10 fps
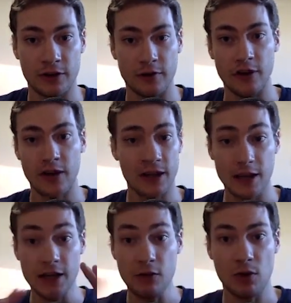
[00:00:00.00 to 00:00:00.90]
And if
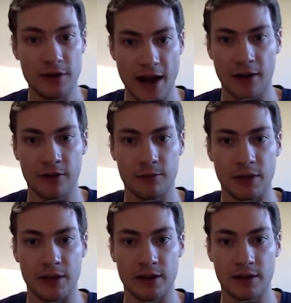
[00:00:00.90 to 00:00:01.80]
anyone doubts
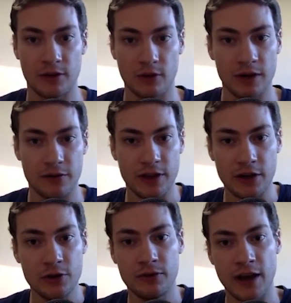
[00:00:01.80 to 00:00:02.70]
me, right, if
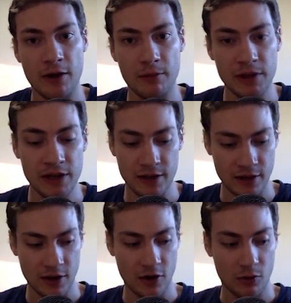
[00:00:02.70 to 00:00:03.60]
there you doubt me
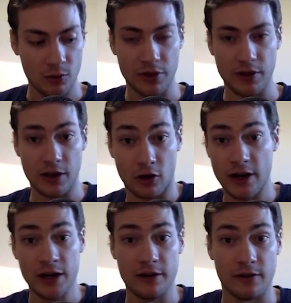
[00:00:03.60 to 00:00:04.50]
with,
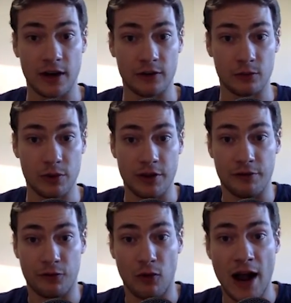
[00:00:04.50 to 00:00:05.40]
or any of us with
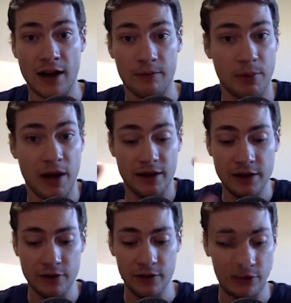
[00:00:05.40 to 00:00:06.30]
a frac, but
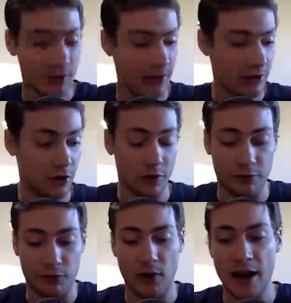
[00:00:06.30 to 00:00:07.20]
even, you know, a
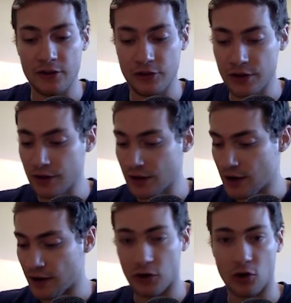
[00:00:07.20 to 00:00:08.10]
fraction
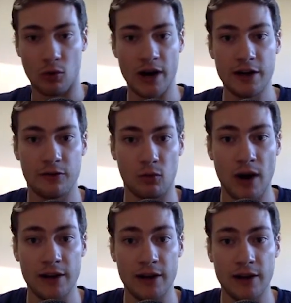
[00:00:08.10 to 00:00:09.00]
of a grain of
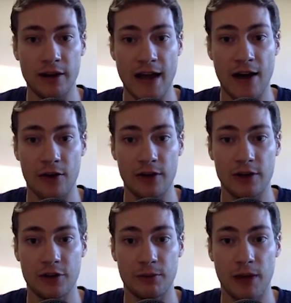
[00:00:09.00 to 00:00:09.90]
rice of doubt
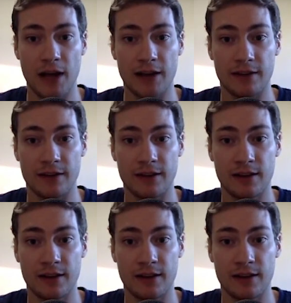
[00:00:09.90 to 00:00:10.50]
in your mind,